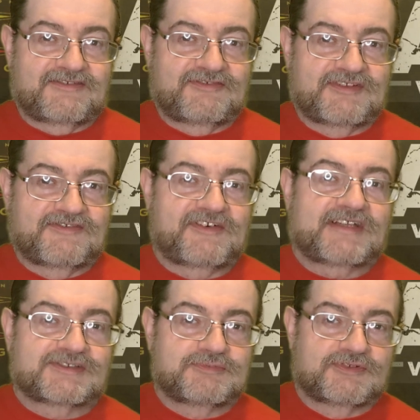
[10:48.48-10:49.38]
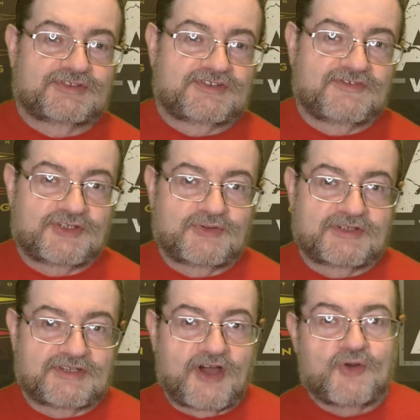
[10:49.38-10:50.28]
from the fans' point of view
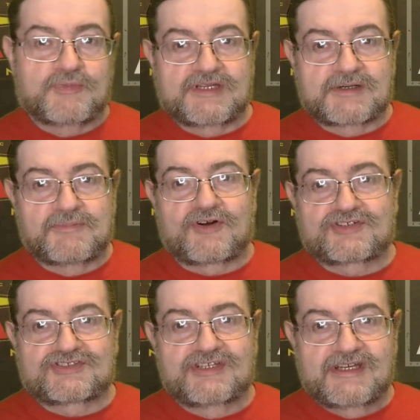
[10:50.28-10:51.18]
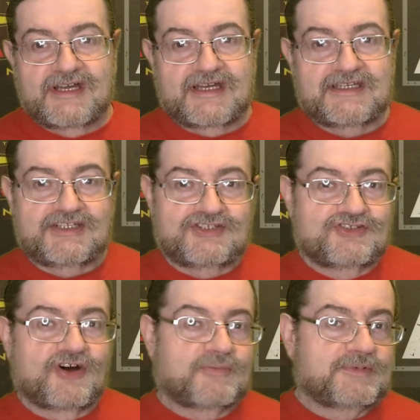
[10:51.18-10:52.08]
and opening a box and it
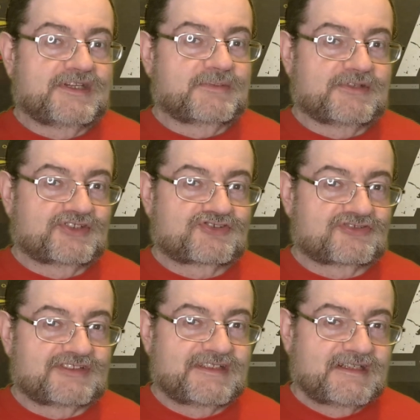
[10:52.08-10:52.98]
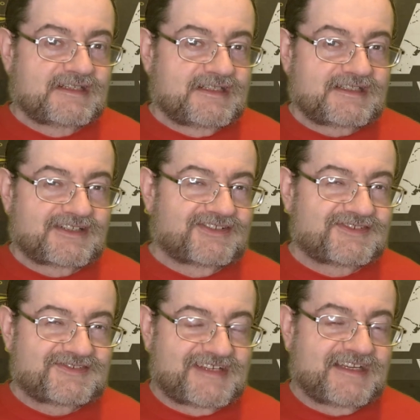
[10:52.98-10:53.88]
not being a mystery, it kind
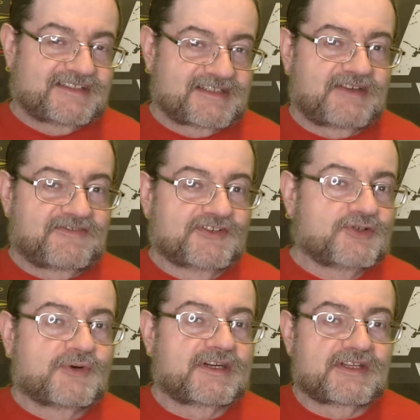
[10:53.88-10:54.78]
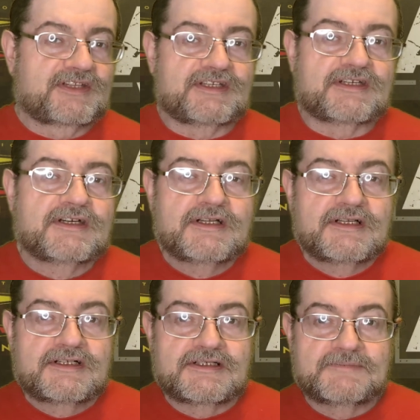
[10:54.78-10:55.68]
of takes that fun away, I think.
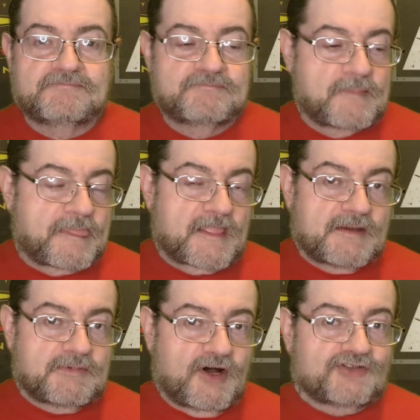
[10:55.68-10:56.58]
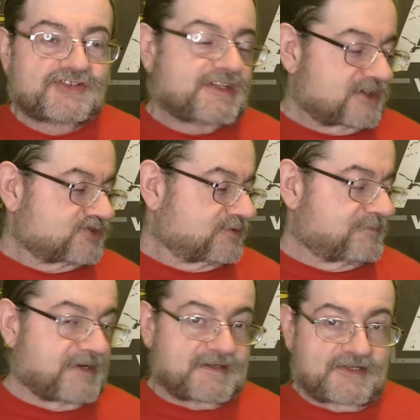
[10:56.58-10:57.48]
Um, but onto the actual,
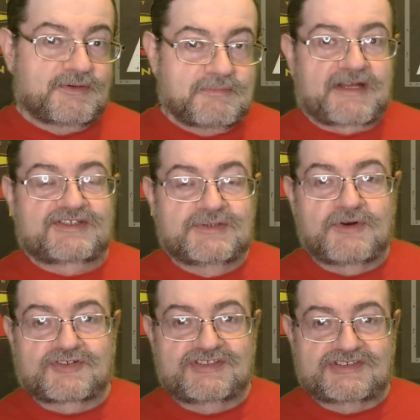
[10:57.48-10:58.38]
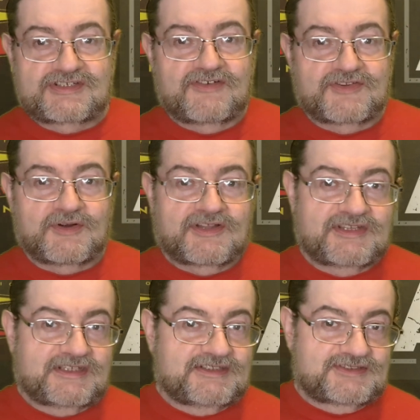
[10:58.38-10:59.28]
back, coming back to the box itself, though, I
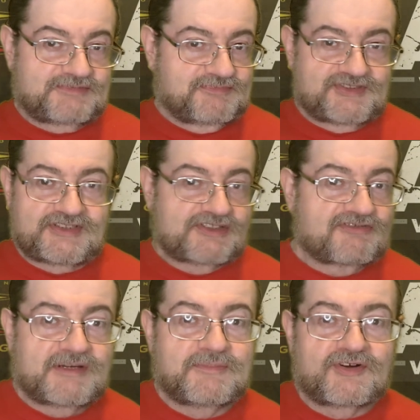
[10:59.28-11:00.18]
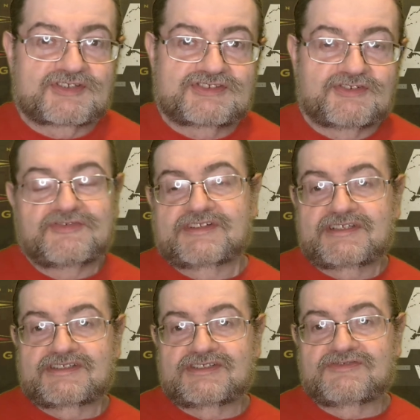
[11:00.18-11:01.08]
think it's still a great box, still
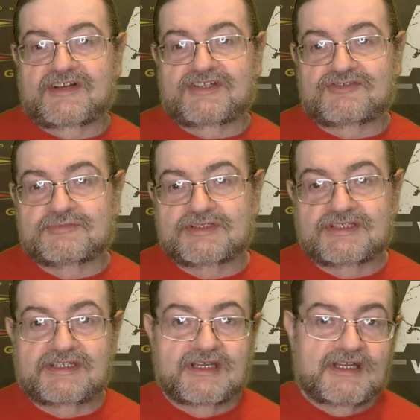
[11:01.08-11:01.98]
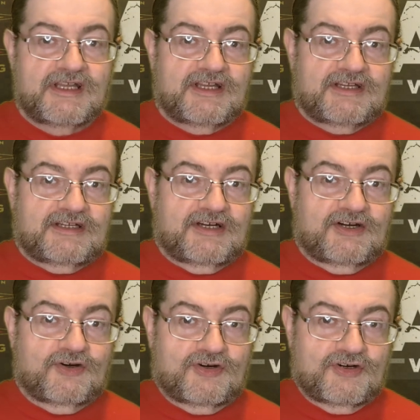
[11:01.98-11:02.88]
fantastic value for money
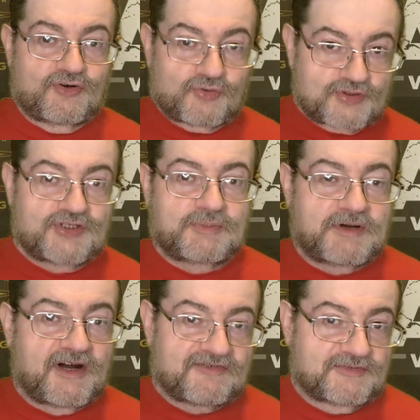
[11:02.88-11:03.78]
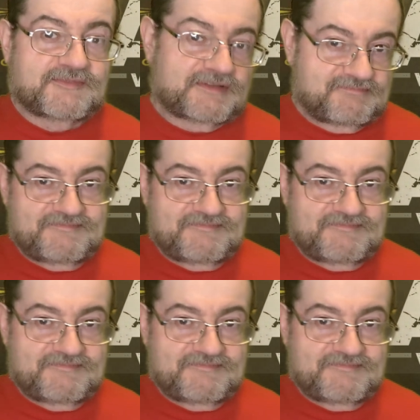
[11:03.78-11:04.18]
all good apart from